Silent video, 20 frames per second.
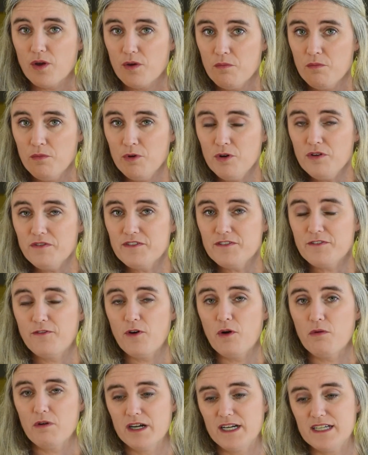moved
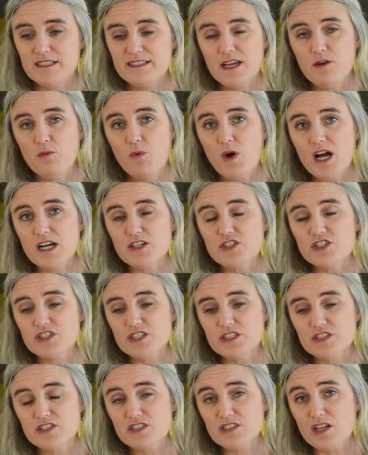forward as I
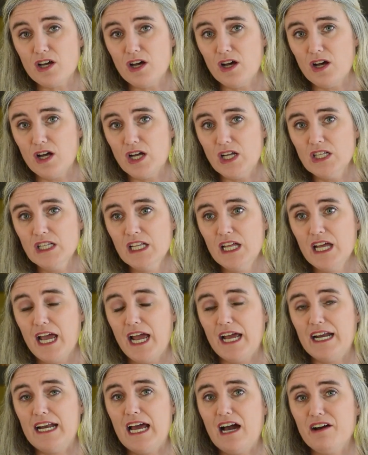watched Saul
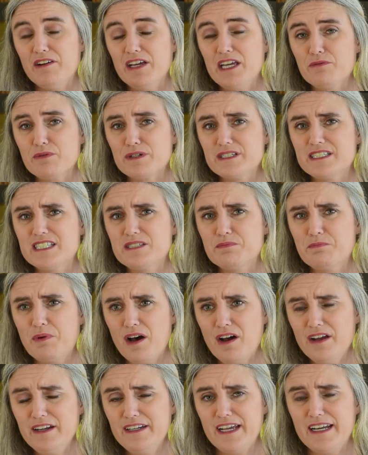and how he
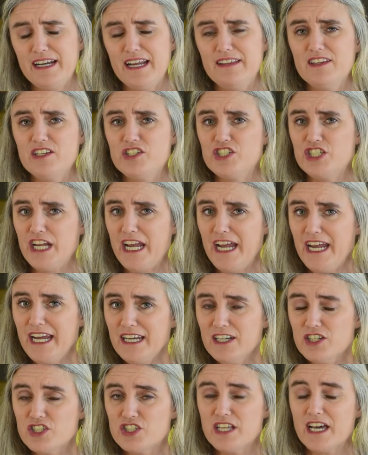responded and the
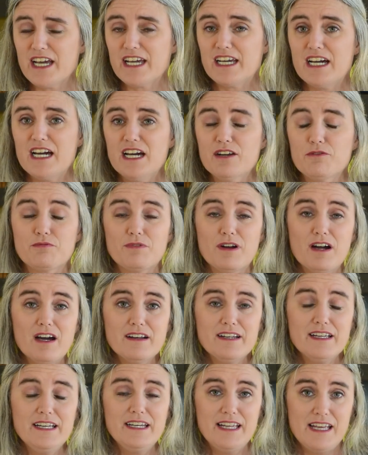change that God
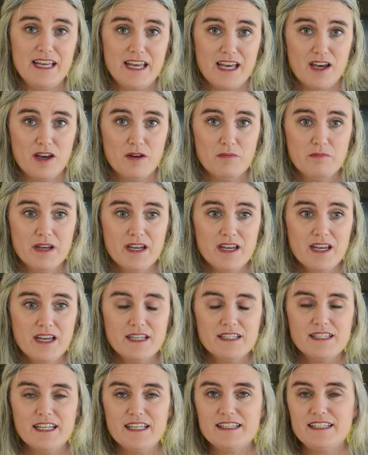wrought in him,
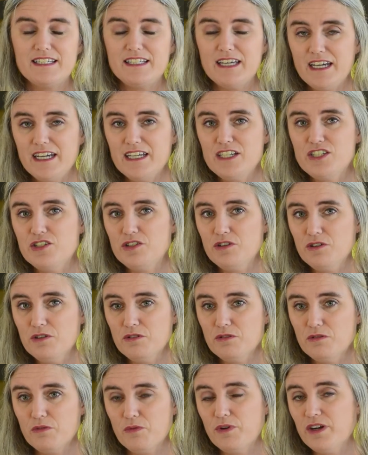that they
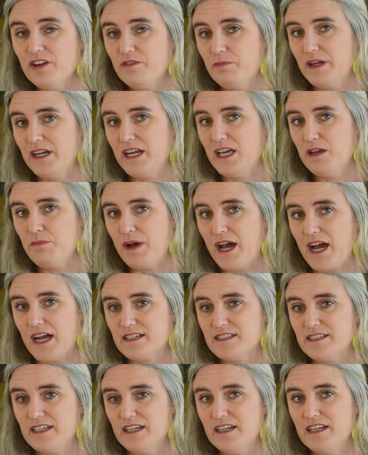too would have been
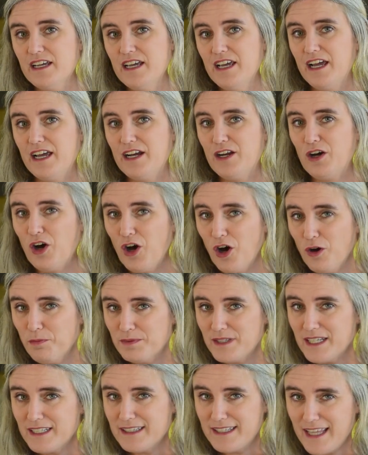impacted and
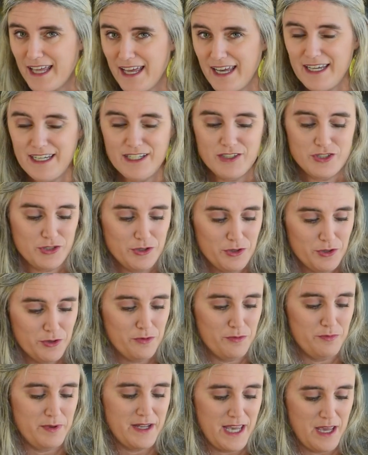hope that they
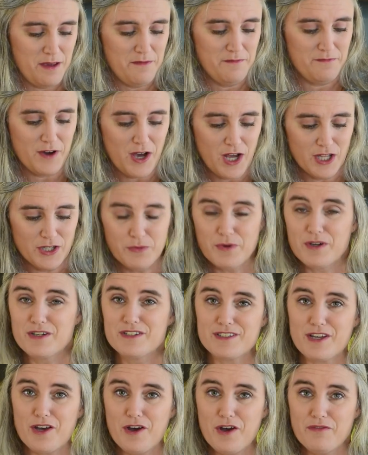too became
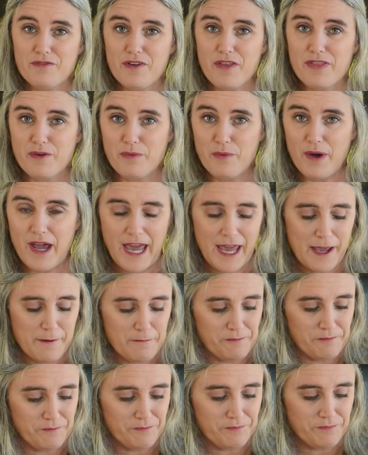followers of the way.